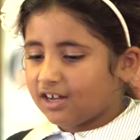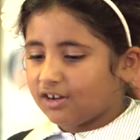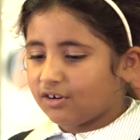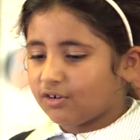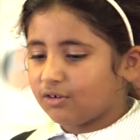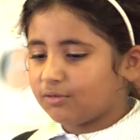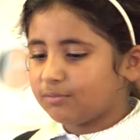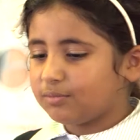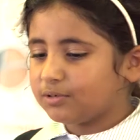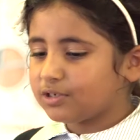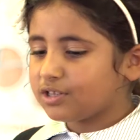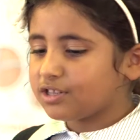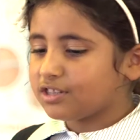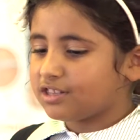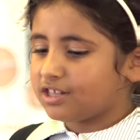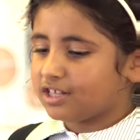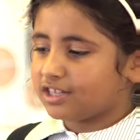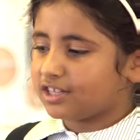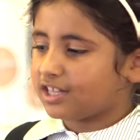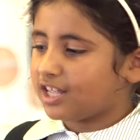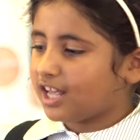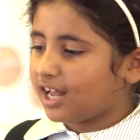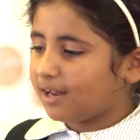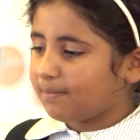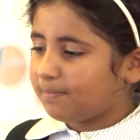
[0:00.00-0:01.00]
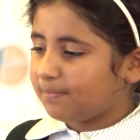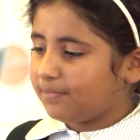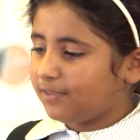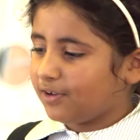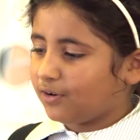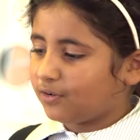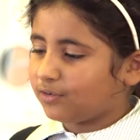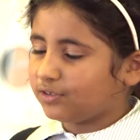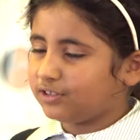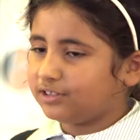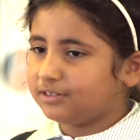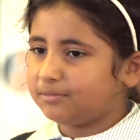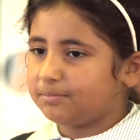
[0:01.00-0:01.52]
a robot that
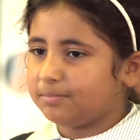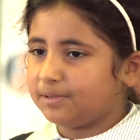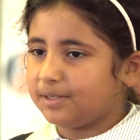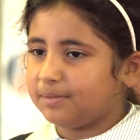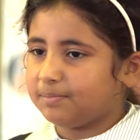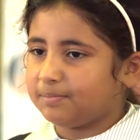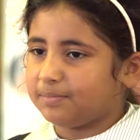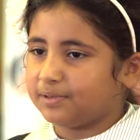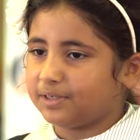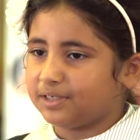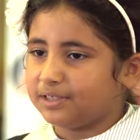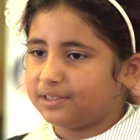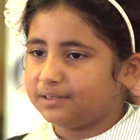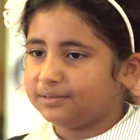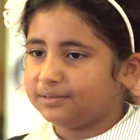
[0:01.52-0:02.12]
helps the old people.